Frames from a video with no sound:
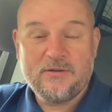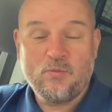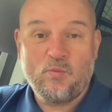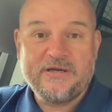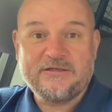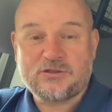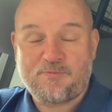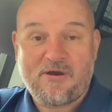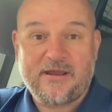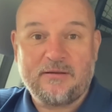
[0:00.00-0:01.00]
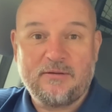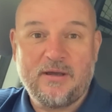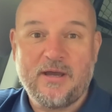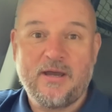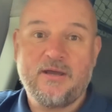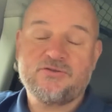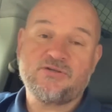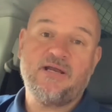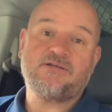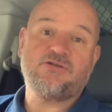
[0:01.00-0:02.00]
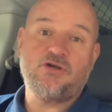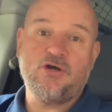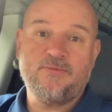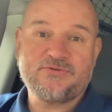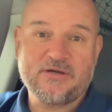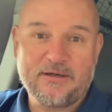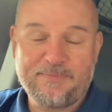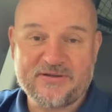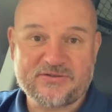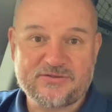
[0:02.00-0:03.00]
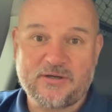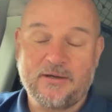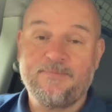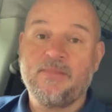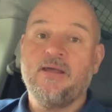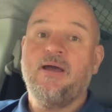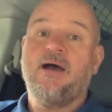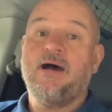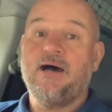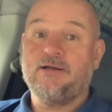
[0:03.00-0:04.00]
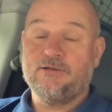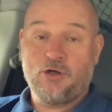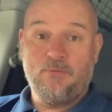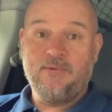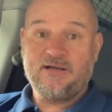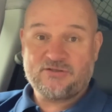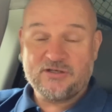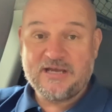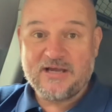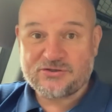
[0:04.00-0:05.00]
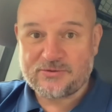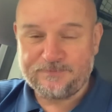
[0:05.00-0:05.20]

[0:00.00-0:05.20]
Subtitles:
weed spraying, selected herbicide, pesticide. And they come back and said yes.